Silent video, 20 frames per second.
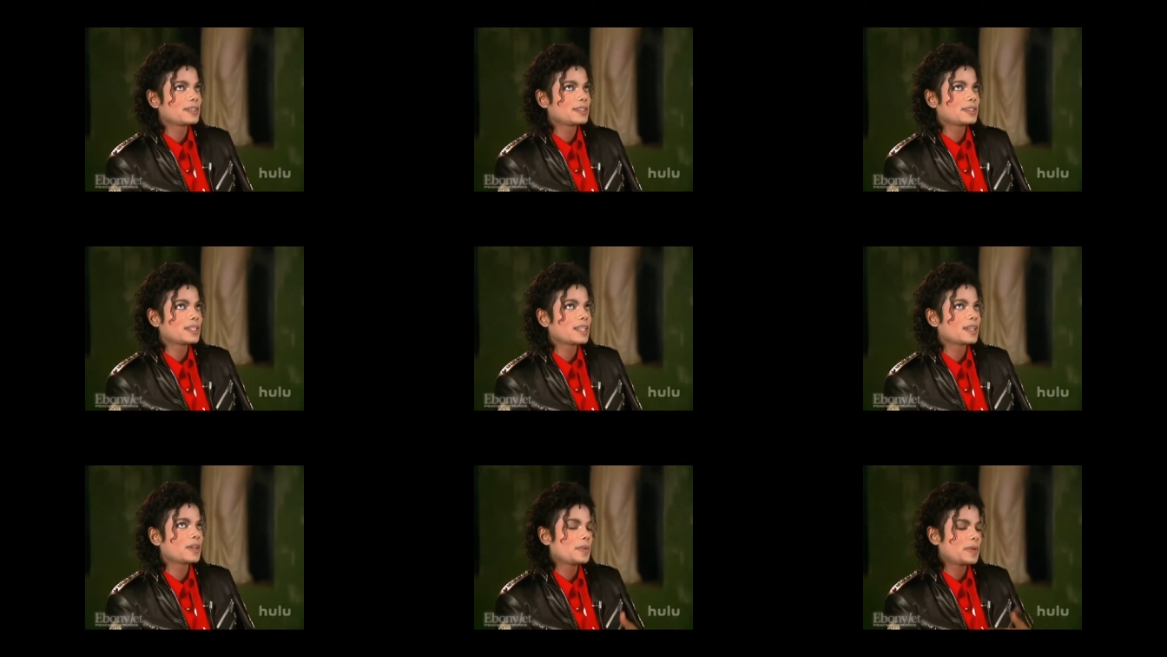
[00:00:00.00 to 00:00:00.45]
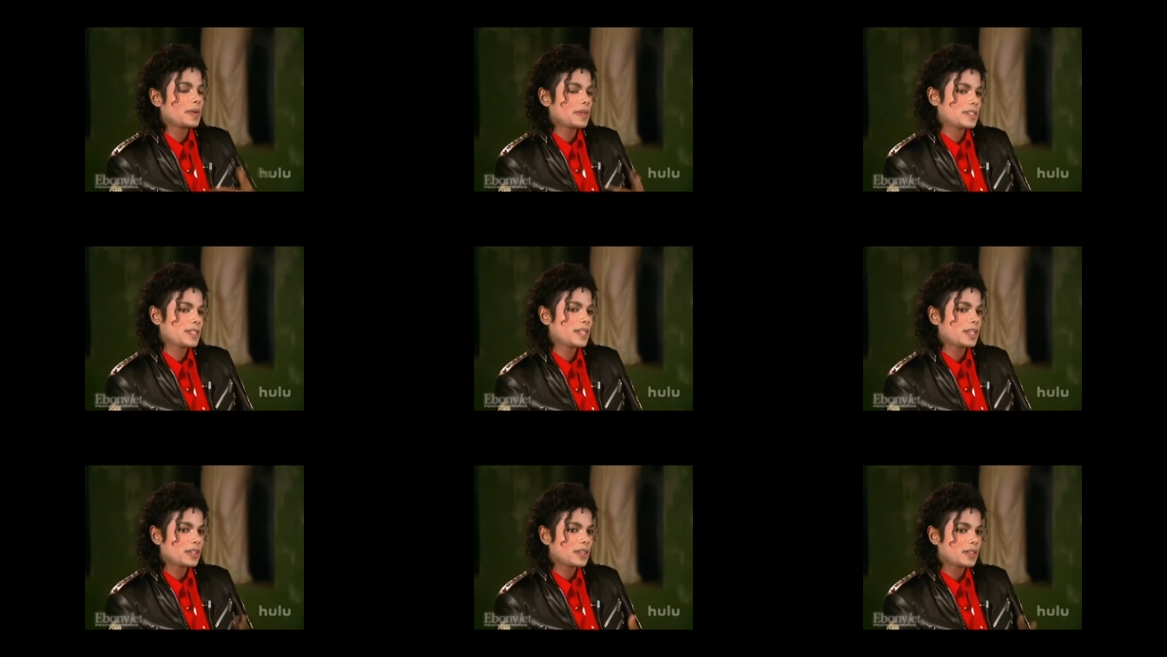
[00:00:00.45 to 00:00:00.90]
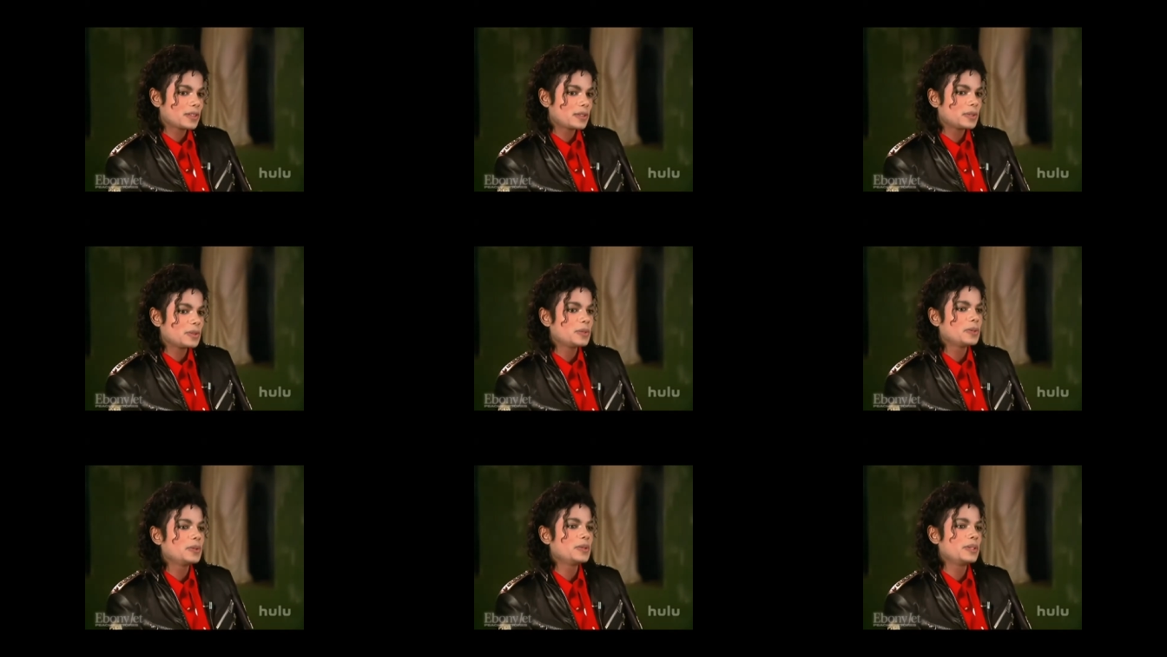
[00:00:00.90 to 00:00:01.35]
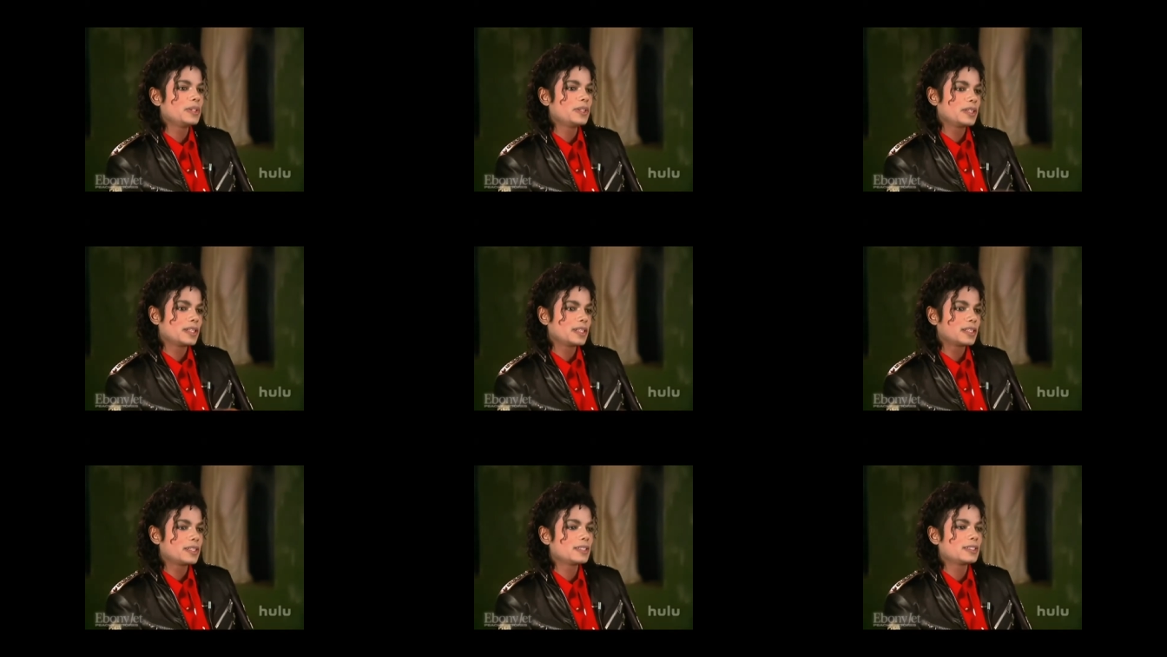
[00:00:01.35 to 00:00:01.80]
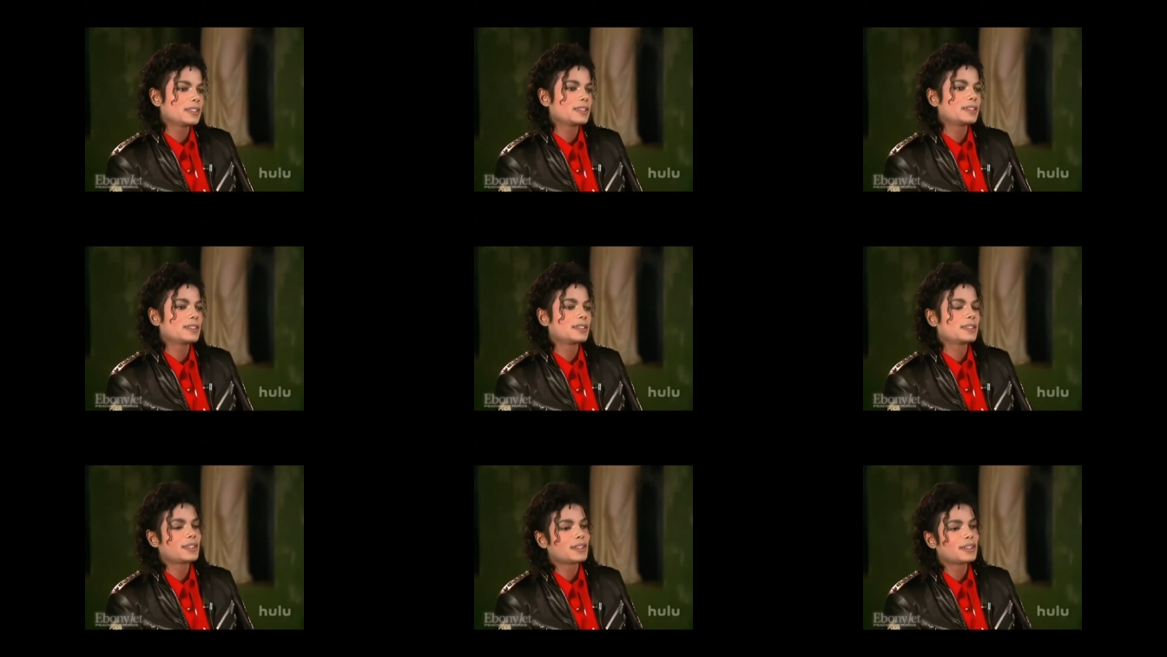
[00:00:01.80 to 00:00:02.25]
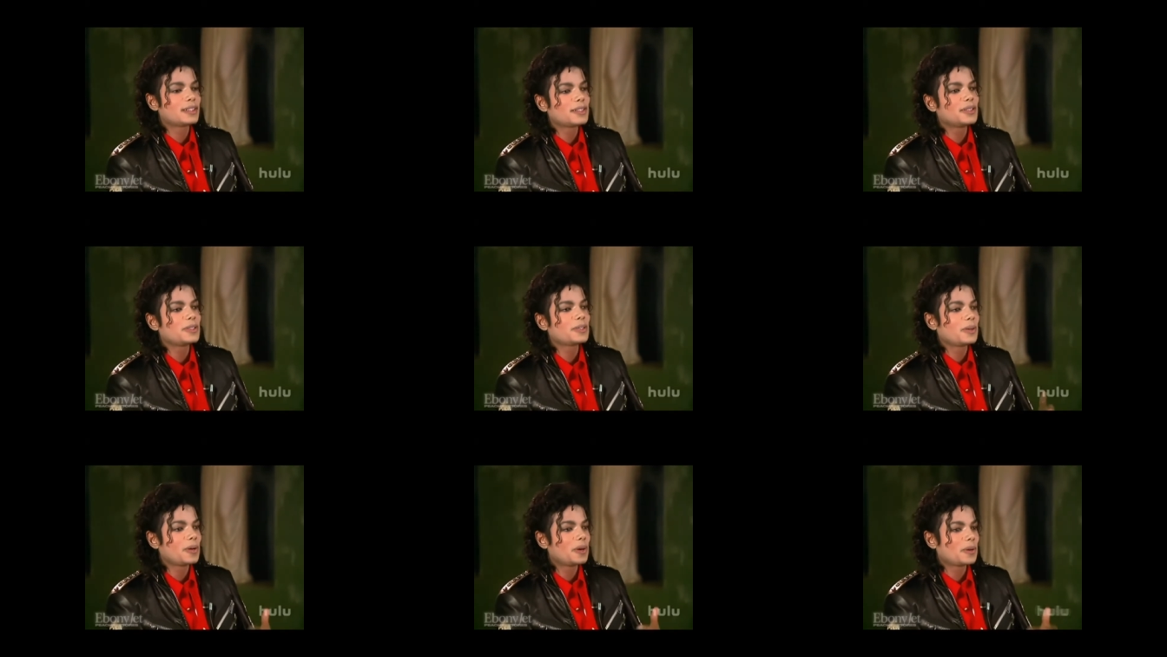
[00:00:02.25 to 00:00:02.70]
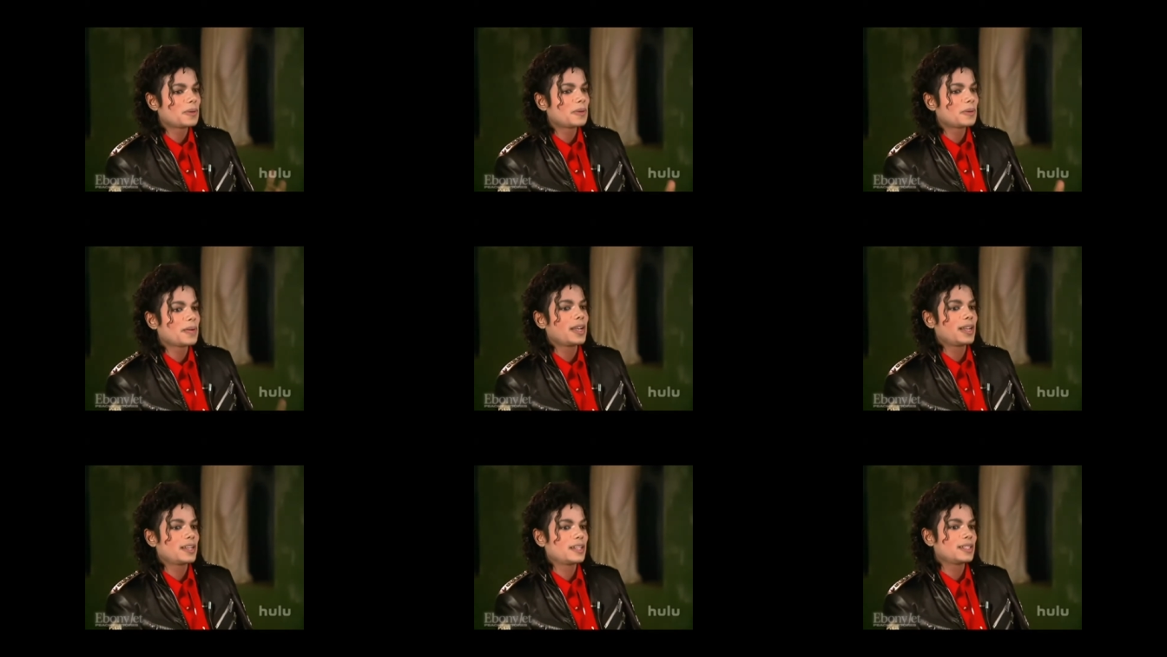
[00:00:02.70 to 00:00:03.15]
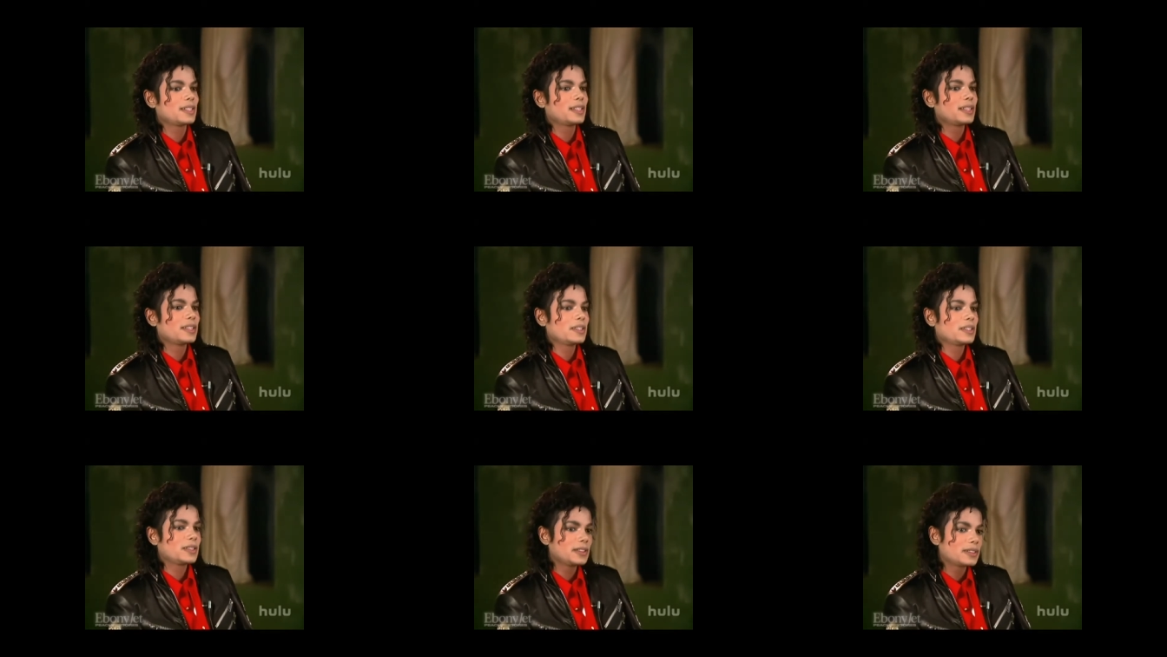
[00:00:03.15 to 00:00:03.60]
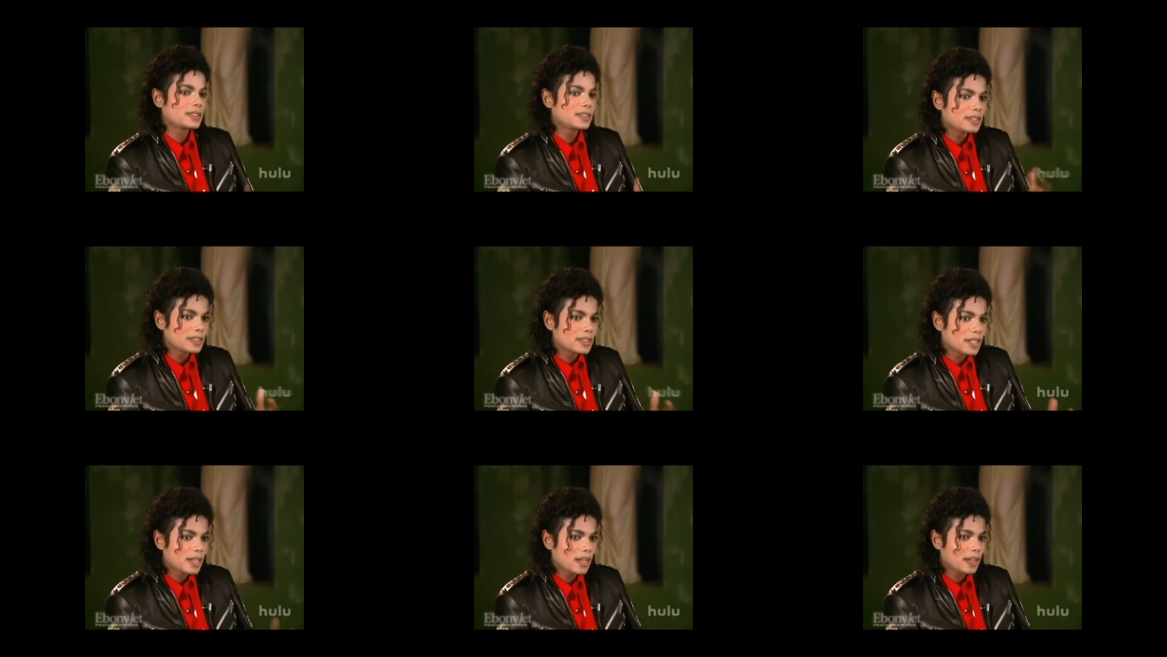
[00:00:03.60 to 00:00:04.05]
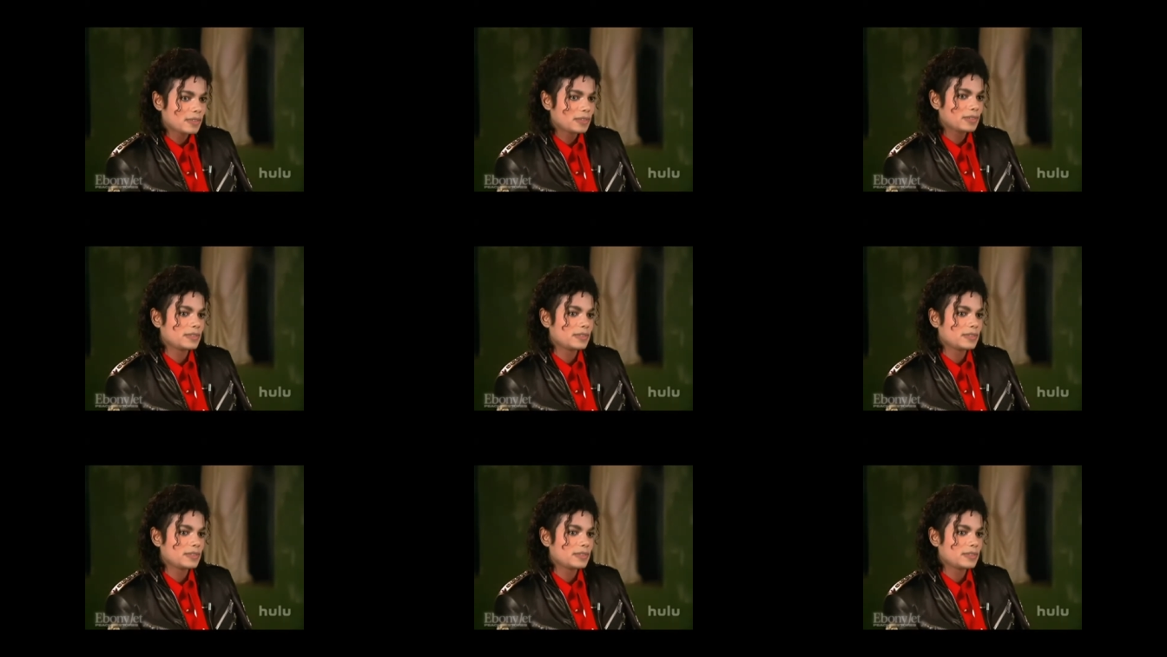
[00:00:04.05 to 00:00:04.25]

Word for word: it's like a way of saying you're cool, you're, you're, uh, you're all right, you're, you're tough.